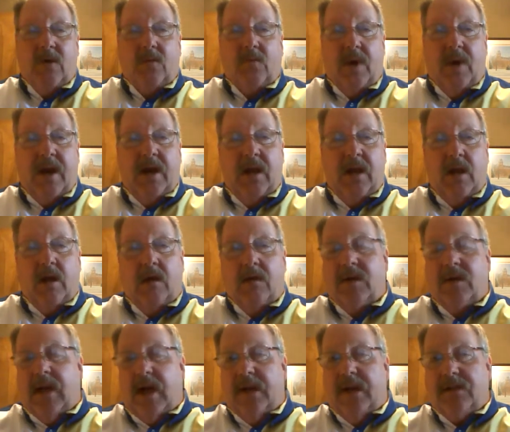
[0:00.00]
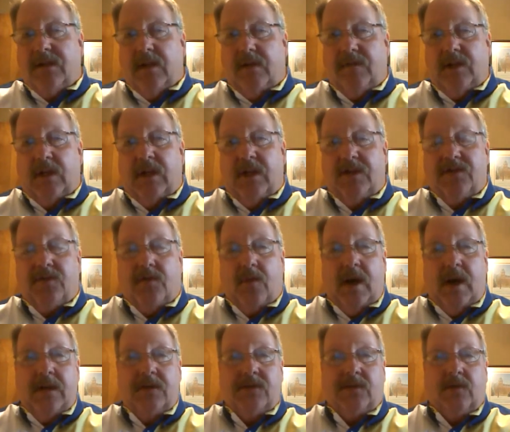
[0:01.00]
Radio, kind of tough to get
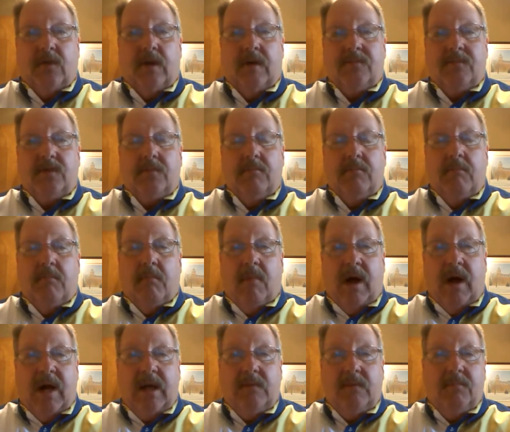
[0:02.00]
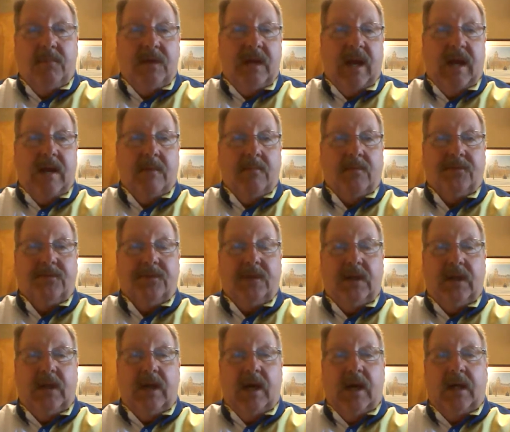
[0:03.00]
transcripts. You might be able to
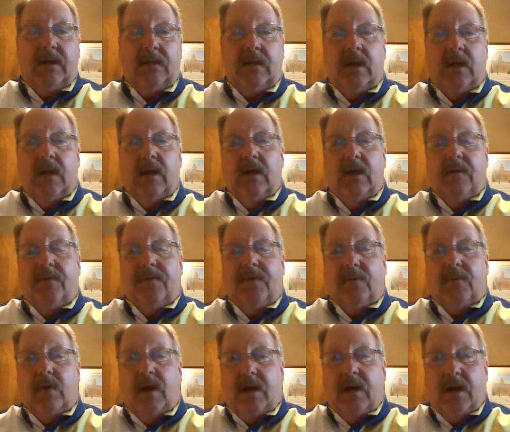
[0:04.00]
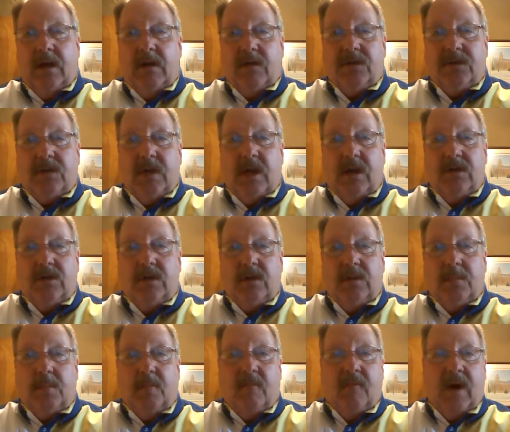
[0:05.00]
get the radio
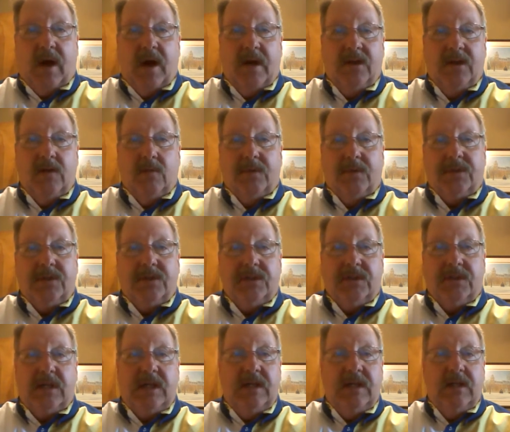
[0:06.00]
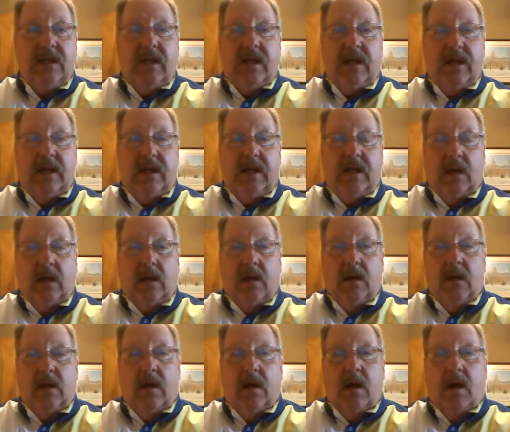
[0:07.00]
station to provide you with a CD
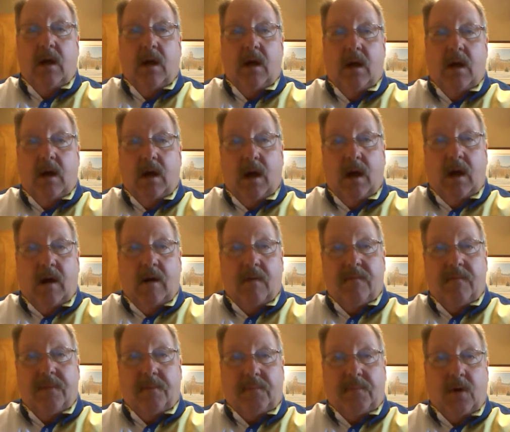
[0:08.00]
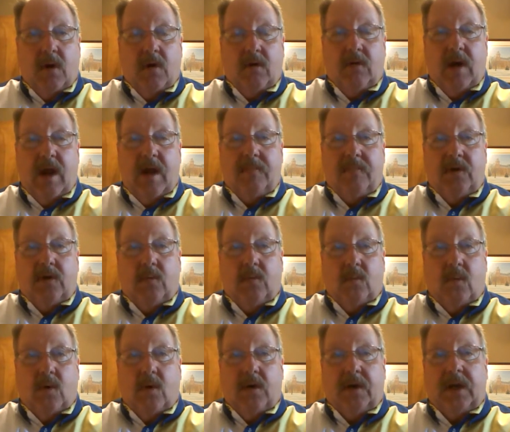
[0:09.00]
of the program you're
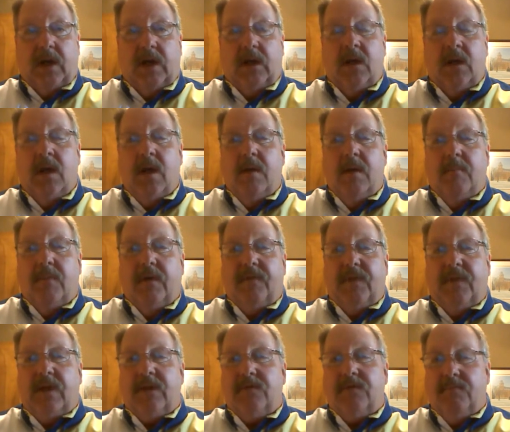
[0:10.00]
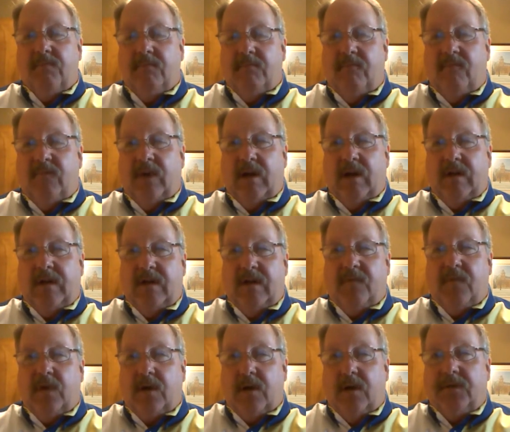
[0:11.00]
wanting, but that's very
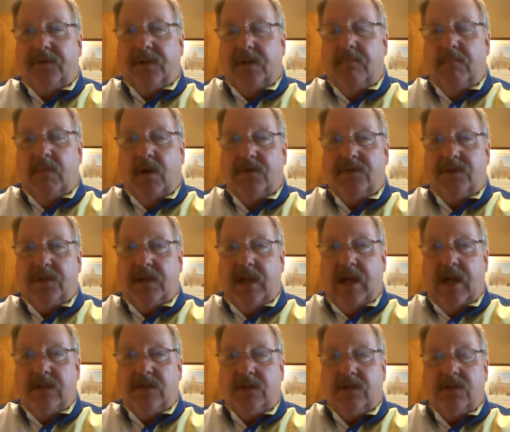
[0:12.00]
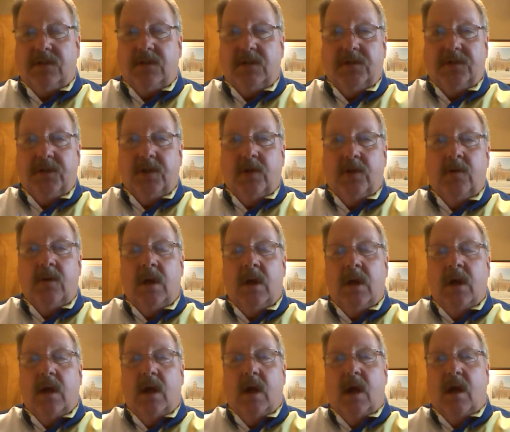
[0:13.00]
difficult in most cases to do.
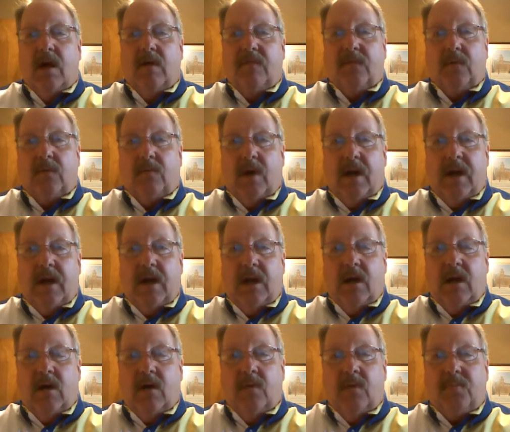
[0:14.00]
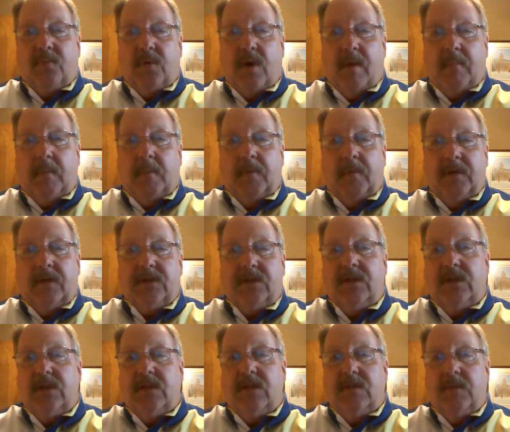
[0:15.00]
For radio, probably
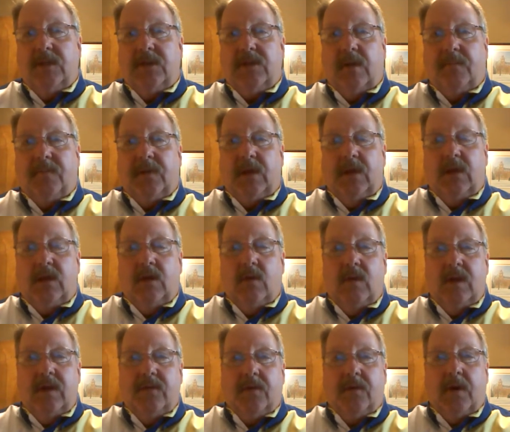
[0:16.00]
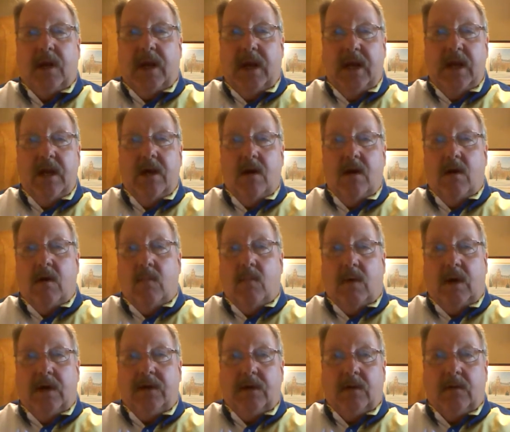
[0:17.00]
this needs to be something you either hear
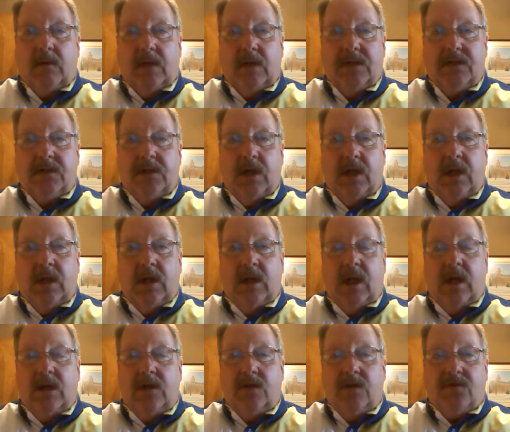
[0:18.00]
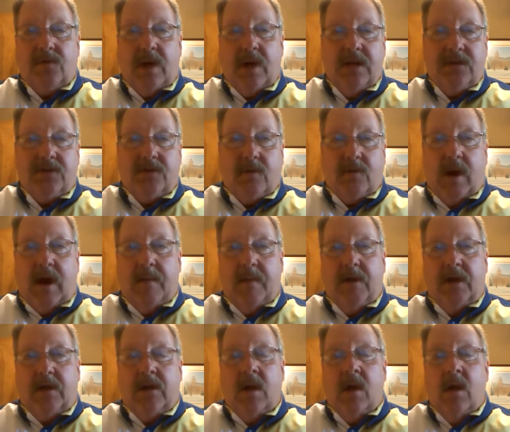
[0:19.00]
while you're listening and you
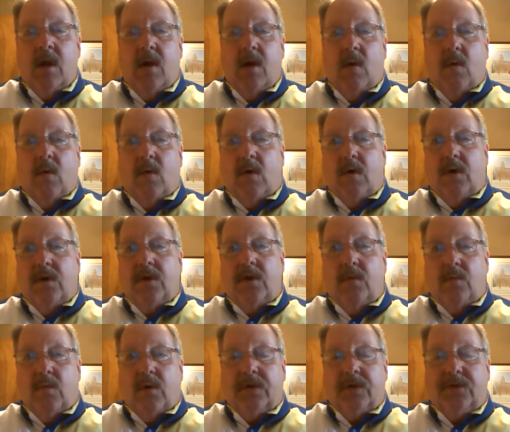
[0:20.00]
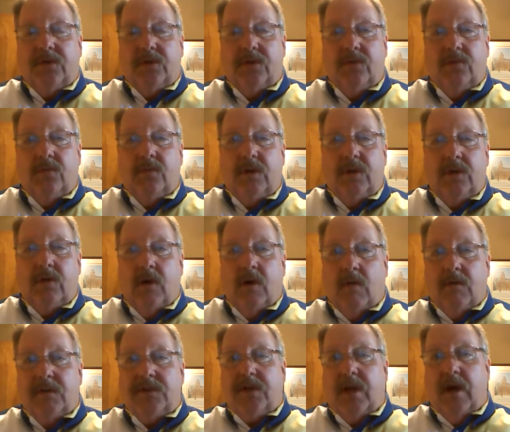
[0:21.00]
transcribe it, or you want to,
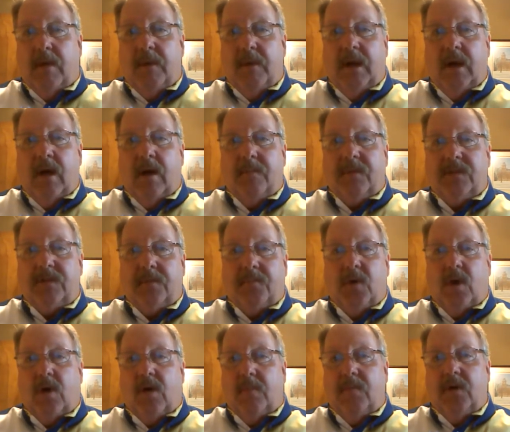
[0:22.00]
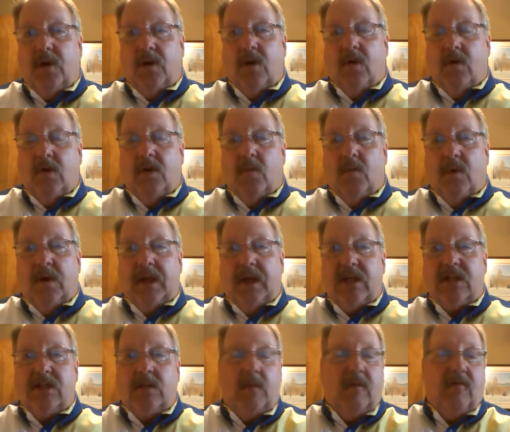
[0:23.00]
it's coming up, it's a program you're going to want to
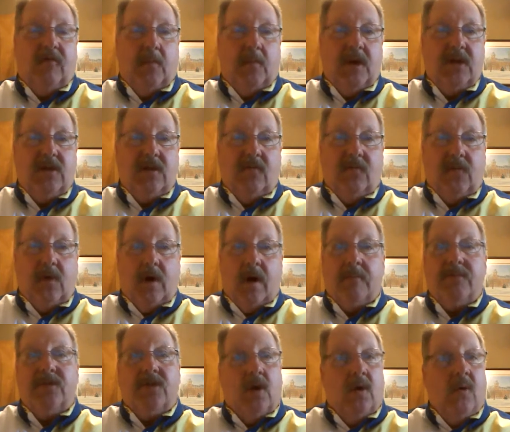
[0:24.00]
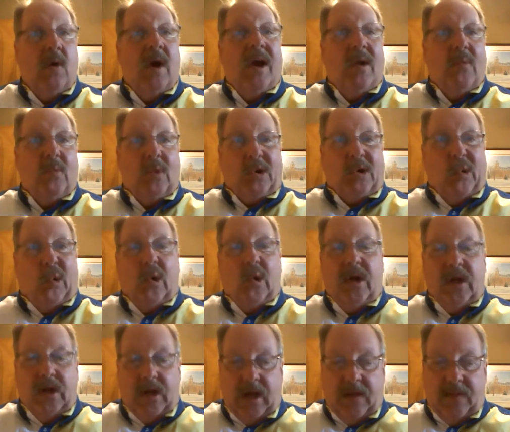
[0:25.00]
get some information from, so
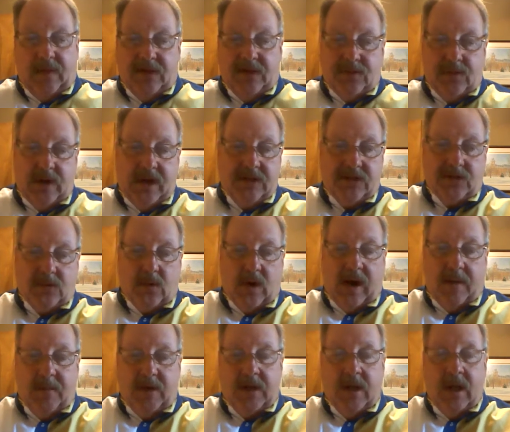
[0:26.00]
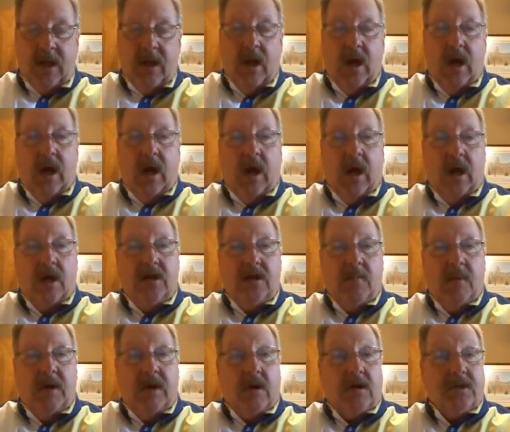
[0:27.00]
record it and then transcribe it.
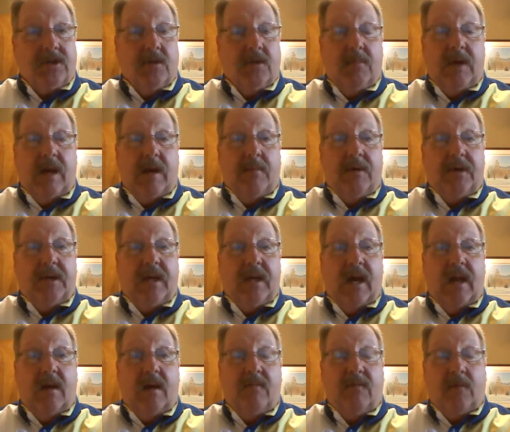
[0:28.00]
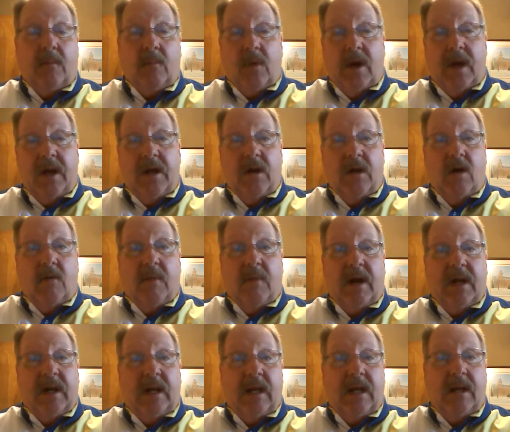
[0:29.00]
You may also be able to get it from radio
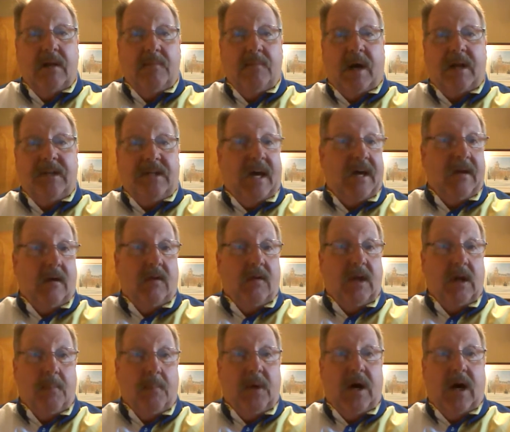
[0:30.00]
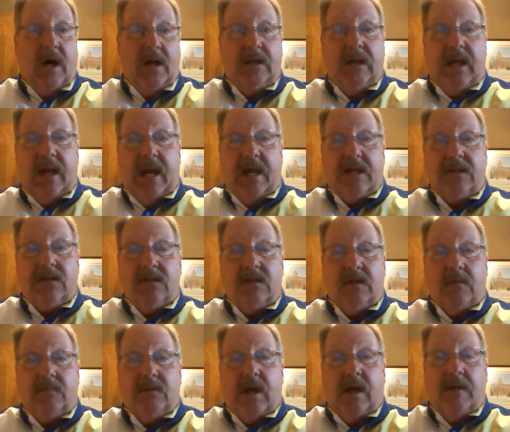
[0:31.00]
by downloading a podcast.
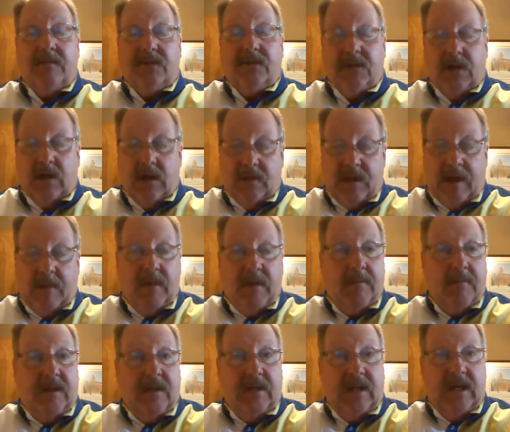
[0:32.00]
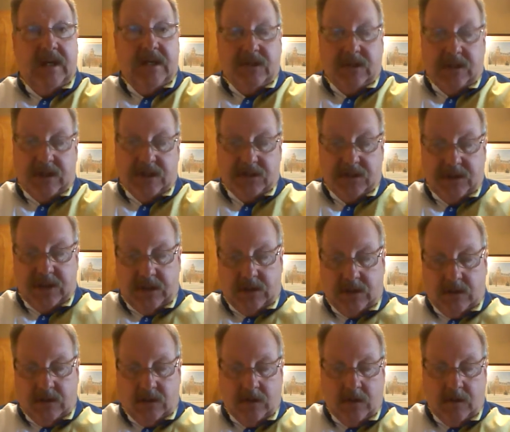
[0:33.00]
Sometimes that may be the easiest
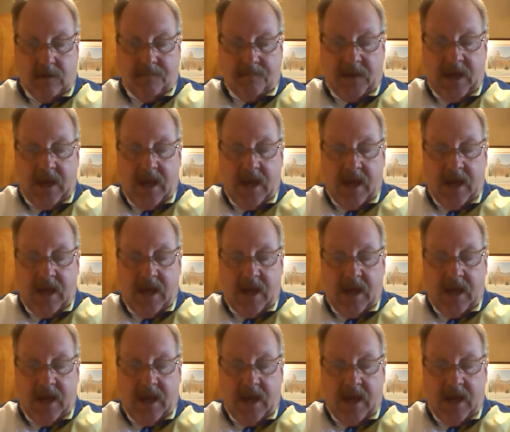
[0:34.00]
thing to do.